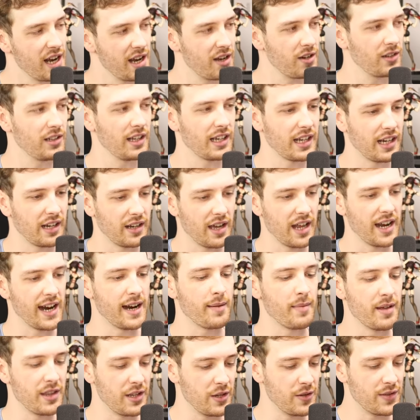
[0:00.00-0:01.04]
take on, like an, an
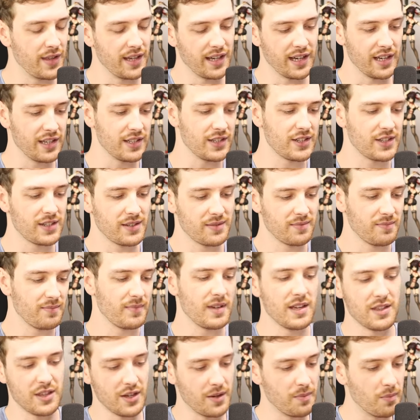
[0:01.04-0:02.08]
anime that you think is
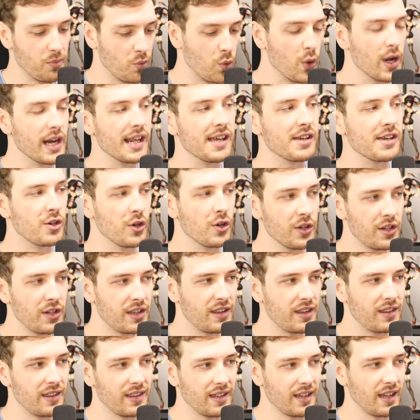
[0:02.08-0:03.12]
either really good,
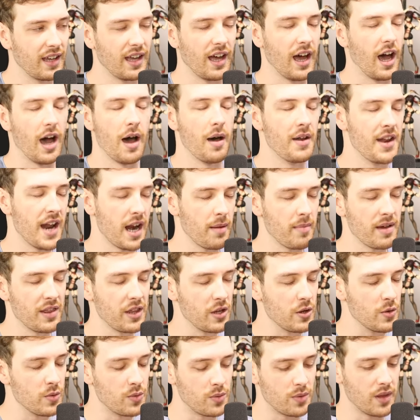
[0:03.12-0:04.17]
uh, an anime that
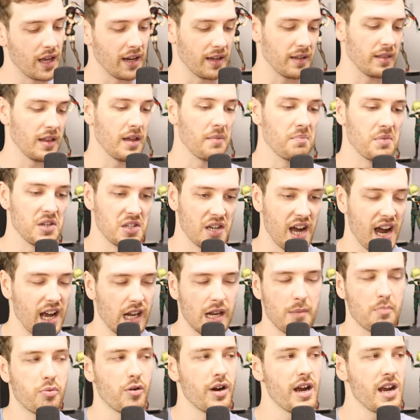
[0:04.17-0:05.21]
you like that is
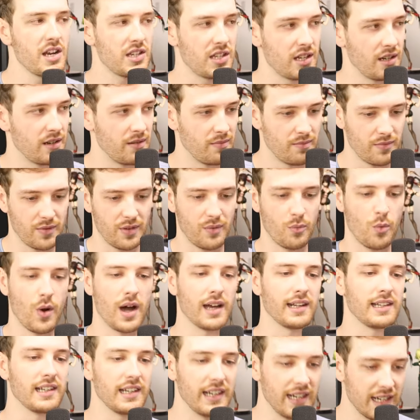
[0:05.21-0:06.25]
highly praised and
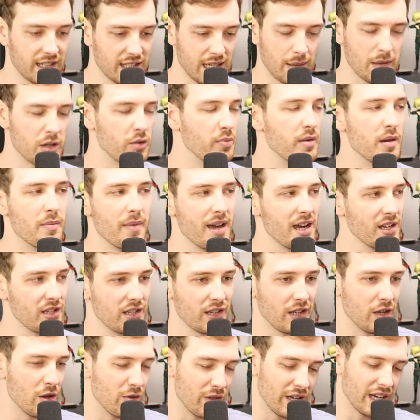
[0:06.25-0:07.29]
widely accepted to be amazing
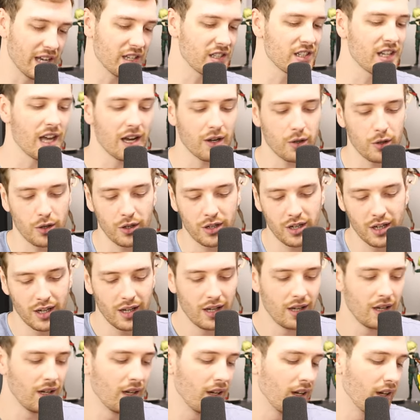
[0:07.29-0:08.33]
that you think isn't that good,
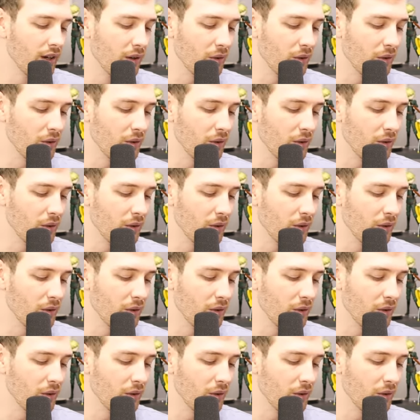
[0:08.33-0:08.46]
mm.